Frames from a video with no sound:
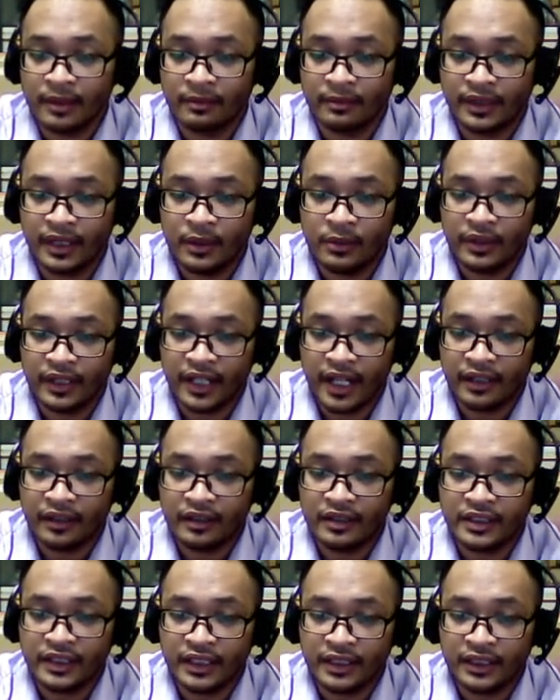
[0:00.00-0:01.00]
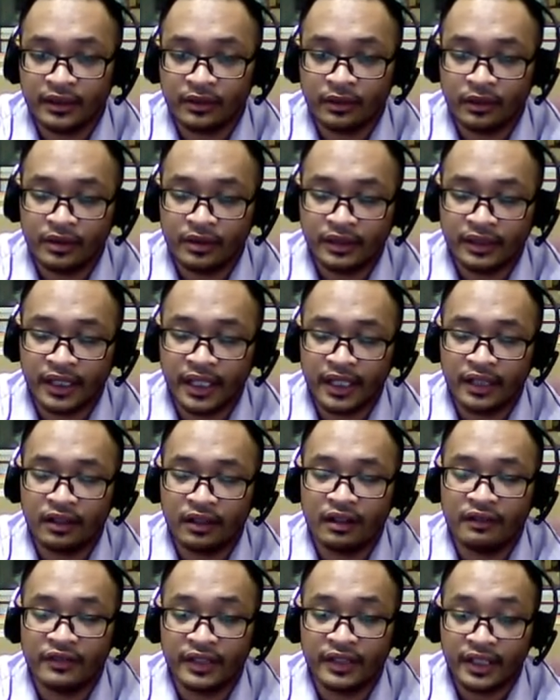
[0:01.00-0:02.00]
Okay, we cannot change the content
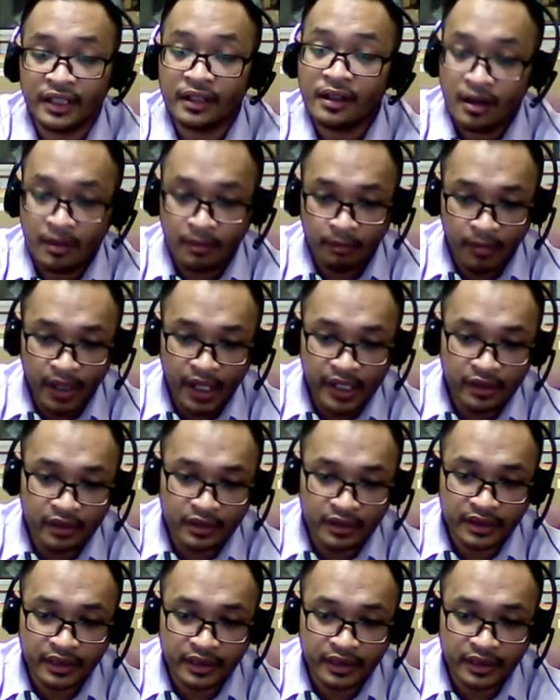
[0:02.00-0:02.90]
of the BIOS.